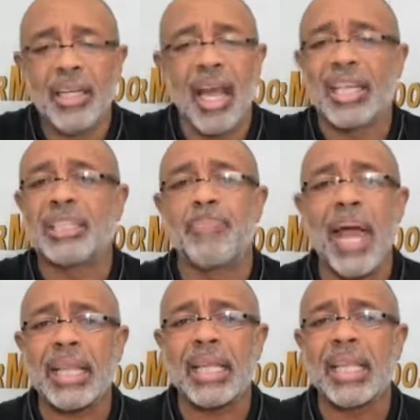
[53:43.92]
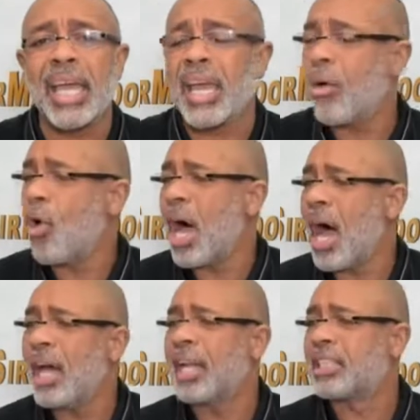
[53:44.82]
Expectantly or
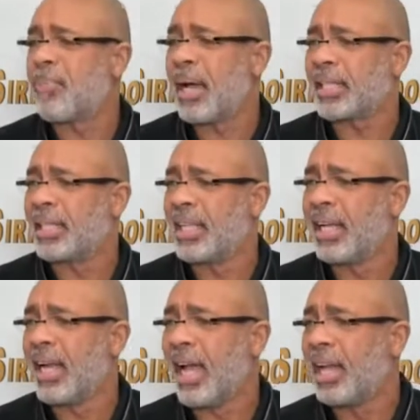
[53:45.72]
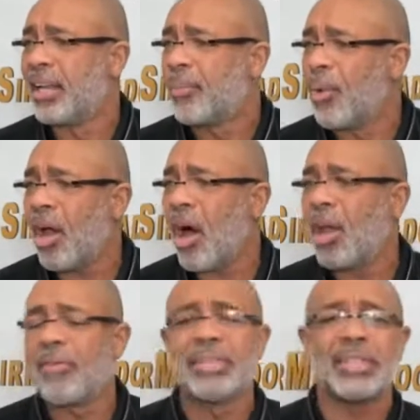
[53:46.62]
unexpectedly, and what
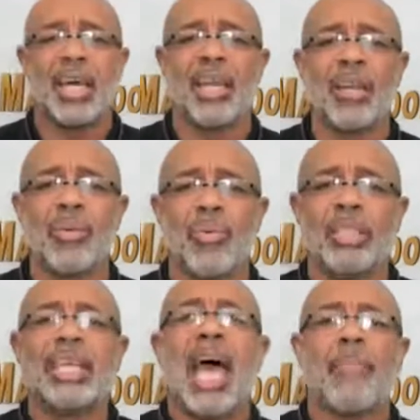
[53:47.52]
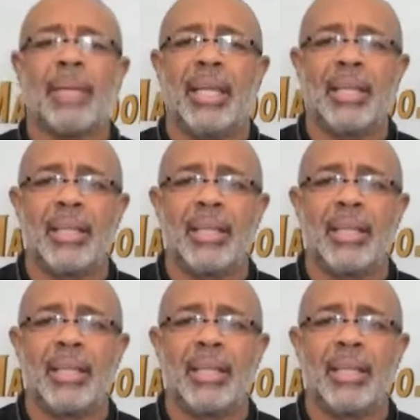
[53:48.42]
all of a sudden was happening.